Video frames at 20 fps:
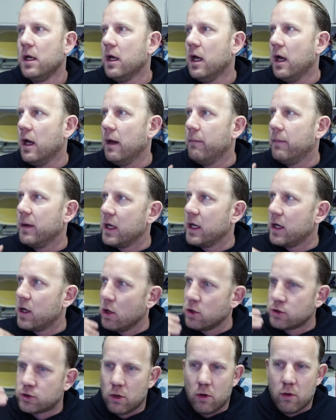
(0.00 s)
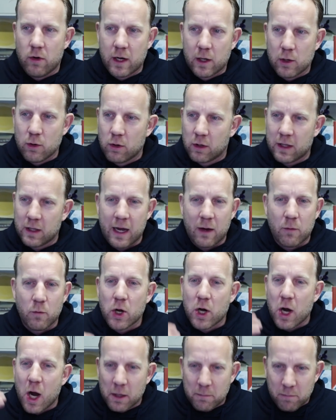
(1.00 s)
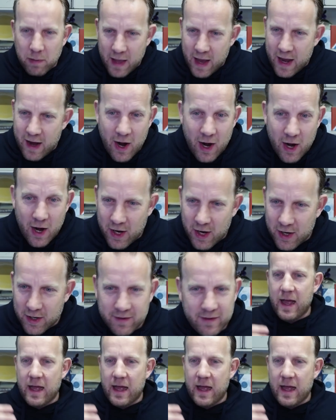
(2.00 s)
But it also included like work hard, play hard,